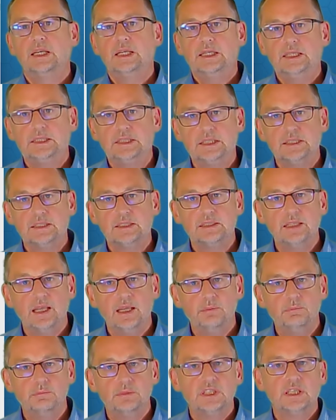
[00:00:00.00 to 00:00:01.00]
It is
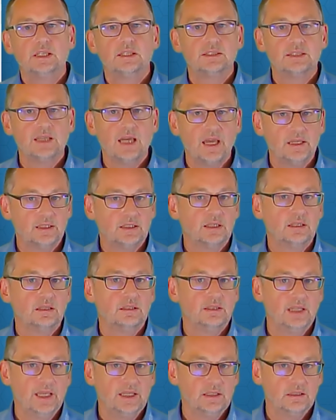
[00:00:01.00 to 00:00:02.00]
named Diag
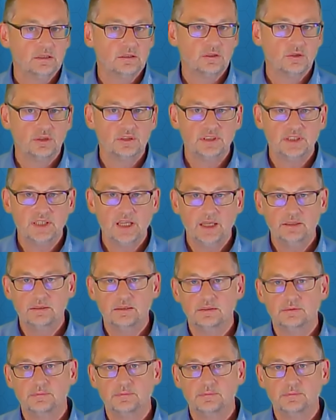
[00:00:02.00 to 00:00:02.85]
Layer Container.